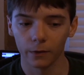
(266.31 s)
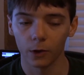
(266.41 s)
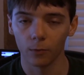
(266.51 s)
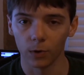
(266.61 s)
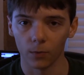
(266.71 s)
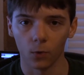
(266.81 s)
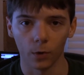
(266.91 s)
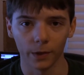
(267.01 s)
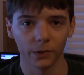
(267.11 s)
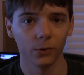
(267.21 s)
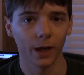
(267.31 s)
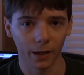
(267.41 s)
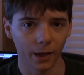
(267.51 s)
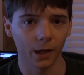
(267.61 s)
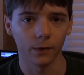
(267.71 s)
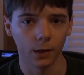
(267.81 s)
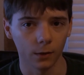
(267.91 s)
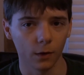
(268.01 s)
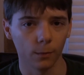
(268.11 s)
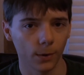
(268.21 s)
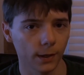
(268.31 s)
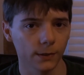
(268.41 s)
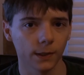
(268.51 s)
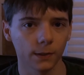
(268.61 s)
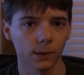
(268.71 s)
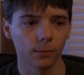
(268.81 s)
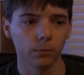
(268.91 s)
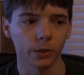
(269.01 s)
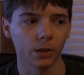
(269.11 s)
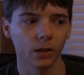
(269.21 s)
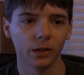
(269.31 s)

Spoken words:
good performance, you had to have an Intel processor, but